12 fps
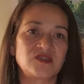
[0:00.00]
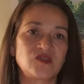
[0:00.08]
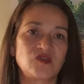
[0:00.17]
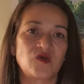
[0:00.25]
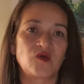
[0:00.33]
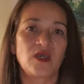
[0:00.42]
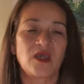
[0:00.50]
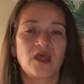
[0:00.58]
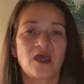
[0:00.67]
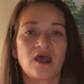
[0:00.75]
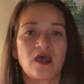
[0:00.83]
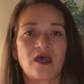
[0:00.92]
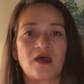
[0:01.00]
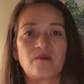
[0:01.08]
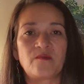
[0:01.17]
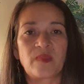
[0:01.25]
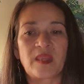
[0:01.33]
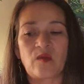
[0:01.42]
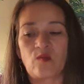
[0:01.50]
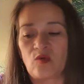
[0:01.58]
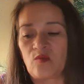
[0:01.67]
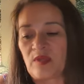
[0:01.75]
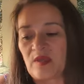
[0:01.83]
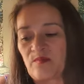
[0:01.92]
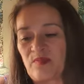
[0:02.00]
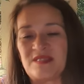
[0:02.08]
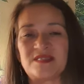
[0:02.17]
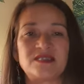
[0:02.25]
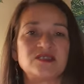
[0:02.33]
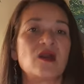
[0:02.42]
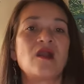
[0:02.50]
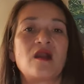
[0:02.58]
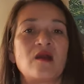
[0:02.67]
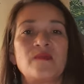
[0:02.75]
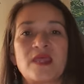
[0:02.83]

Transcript: You know, it will be a busy time.